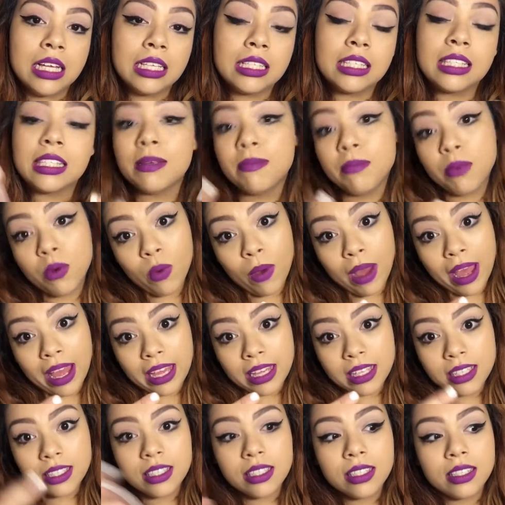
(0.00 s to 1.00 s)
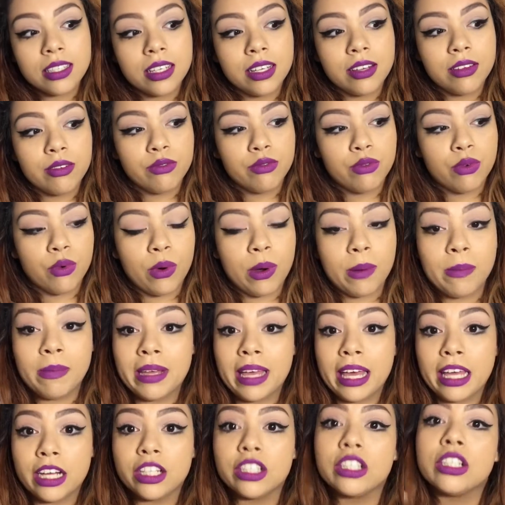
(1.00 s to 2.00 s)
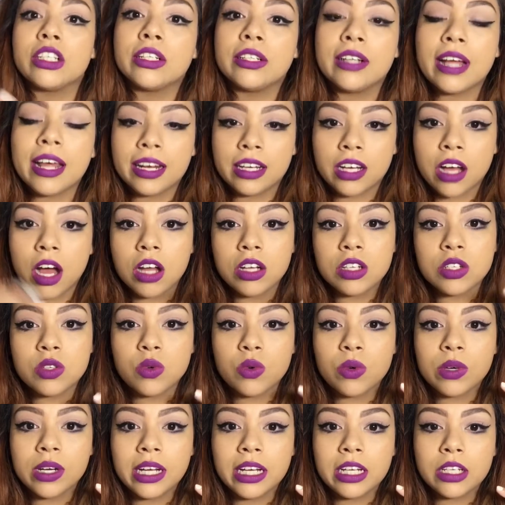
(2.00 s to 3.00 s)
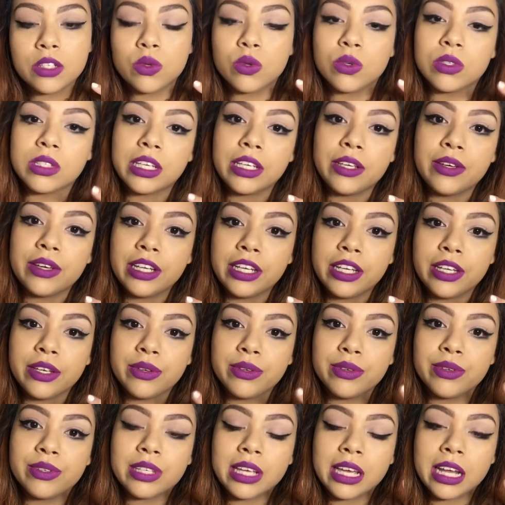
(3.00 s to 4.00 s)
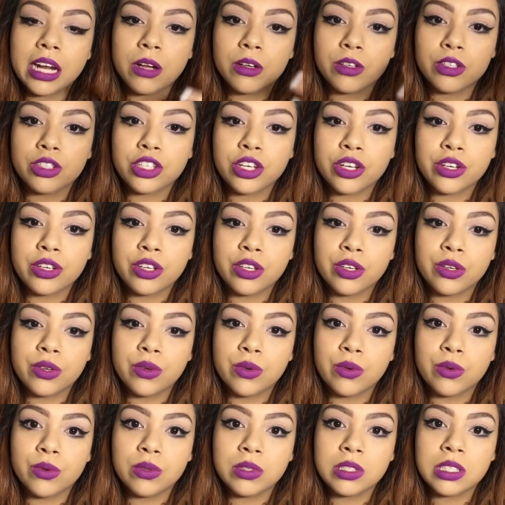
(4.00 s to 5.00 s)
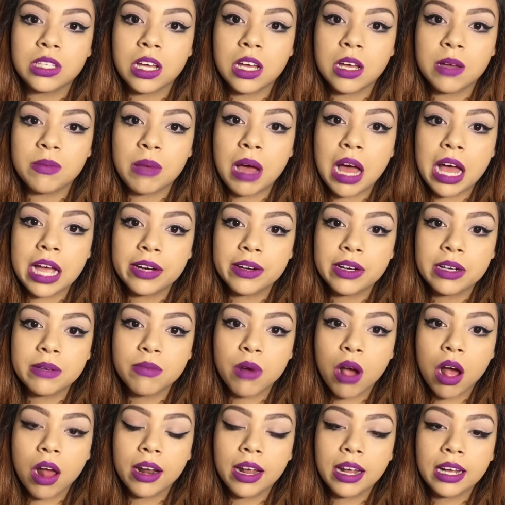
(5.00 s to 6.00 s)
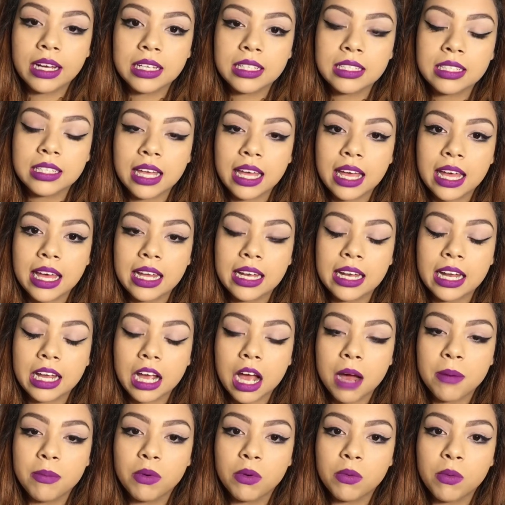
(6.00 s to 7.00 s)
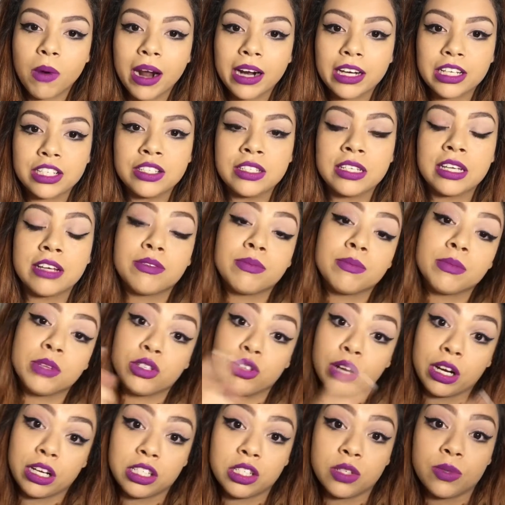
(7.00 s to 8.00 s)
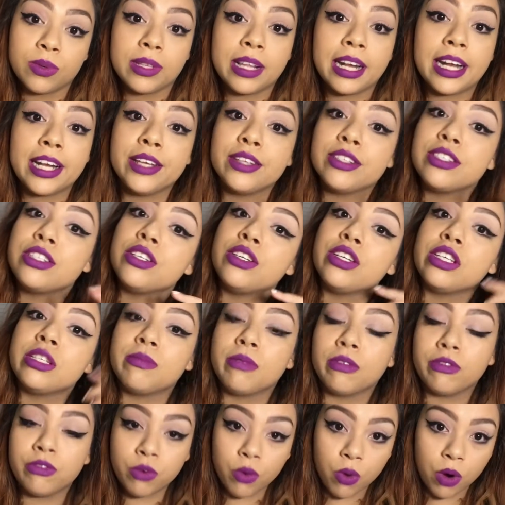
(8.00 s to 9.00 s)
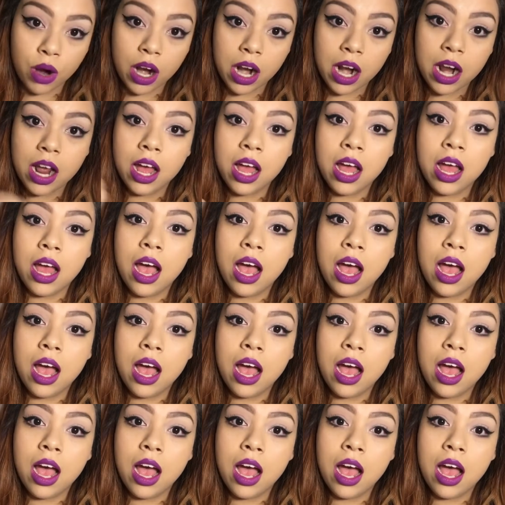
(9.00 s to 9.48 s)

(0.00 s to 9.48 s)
simple ways for a beginner to learn how to contour and tools that you can use, and I'll show you some higher end products and a couple of products you can get from the drugstore that I used to use before